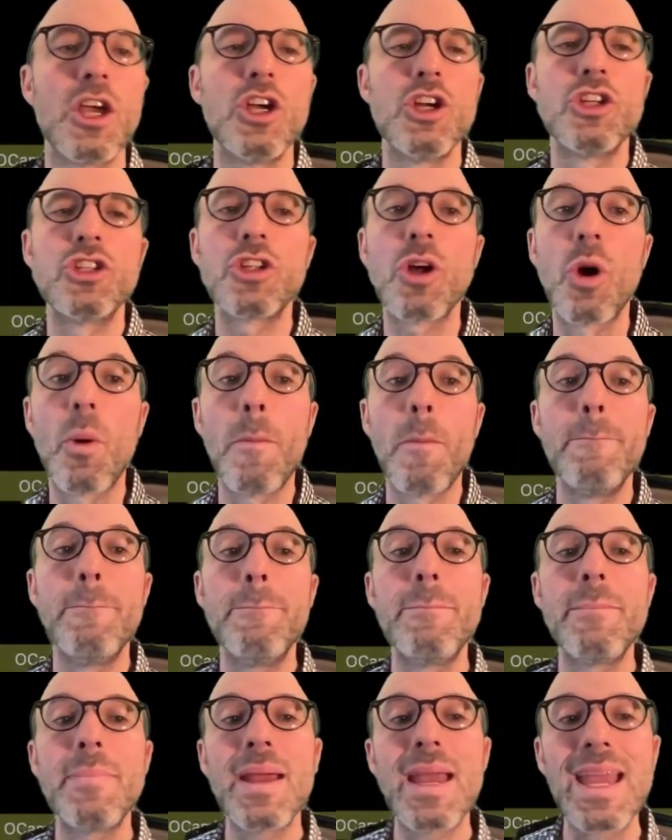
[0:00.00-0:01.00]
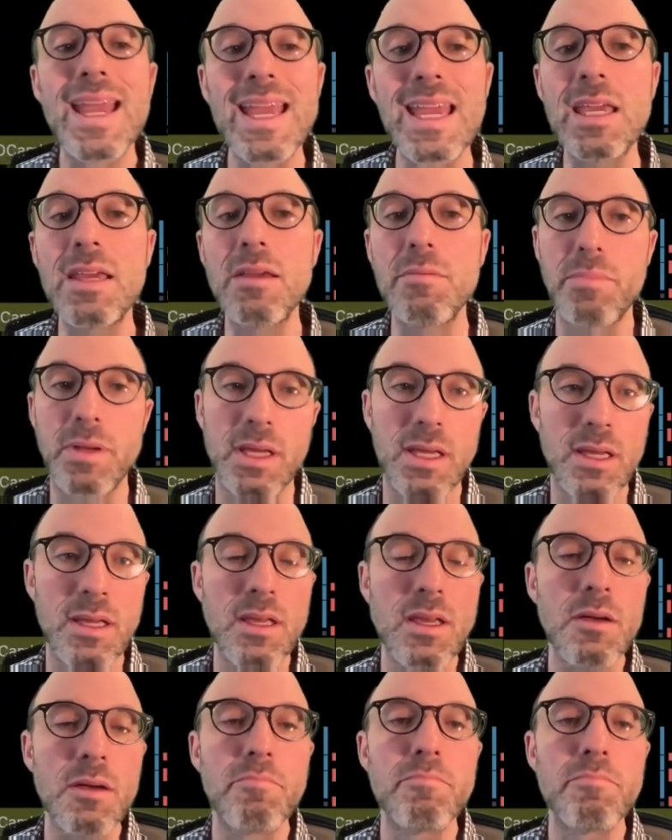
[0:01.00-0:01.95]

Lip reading: So maybe